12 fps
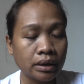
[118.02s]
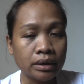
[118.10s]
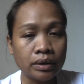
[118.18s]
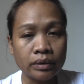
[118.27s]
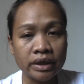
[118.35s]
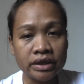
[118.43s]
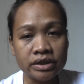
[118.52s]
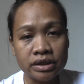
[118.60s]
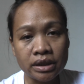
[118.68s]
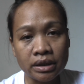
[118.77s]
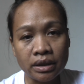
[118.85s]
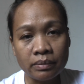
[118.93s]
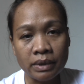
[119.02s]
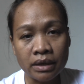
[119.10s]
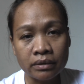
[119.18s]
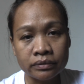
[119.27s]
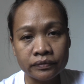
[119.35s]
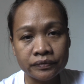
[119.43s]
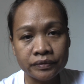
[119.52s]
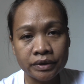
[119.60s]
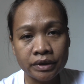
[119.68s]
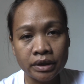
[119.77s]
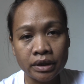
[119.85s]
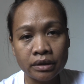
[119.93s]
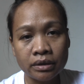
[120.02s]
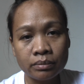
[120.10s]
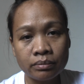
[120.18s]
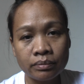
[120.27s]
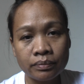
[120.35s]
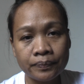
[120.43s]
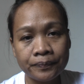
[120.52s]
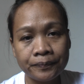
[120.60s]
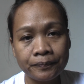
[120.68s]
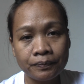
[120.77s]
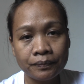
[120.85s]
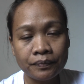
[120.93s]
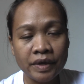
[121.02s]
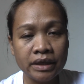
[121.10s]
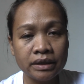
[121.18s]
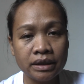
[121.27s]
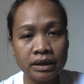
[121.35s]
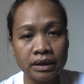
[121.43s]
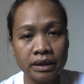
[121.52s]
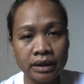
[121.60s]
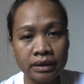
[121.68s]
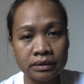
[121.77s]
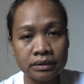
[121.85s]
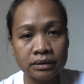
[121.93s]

the original amount for uh, my ticket